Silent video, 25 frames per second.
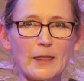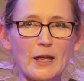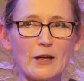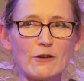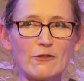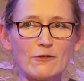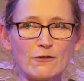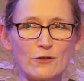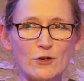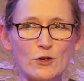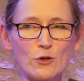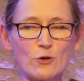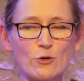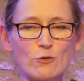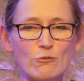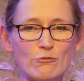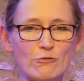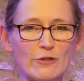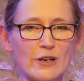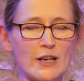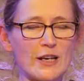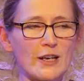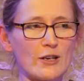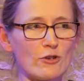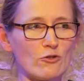if you
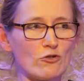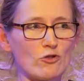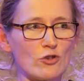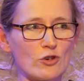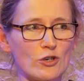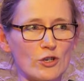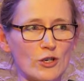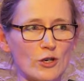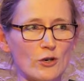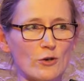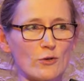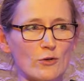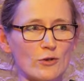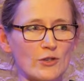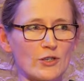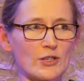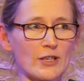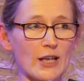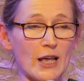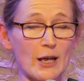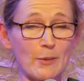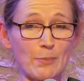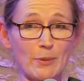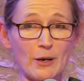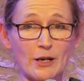
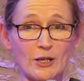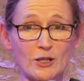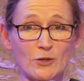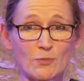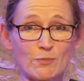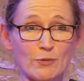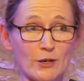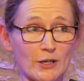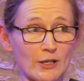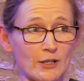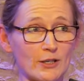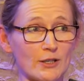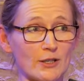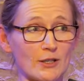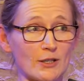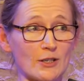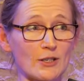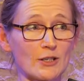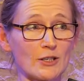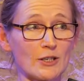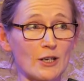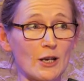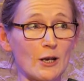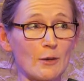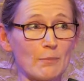reintroduce apex
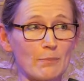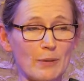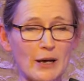predators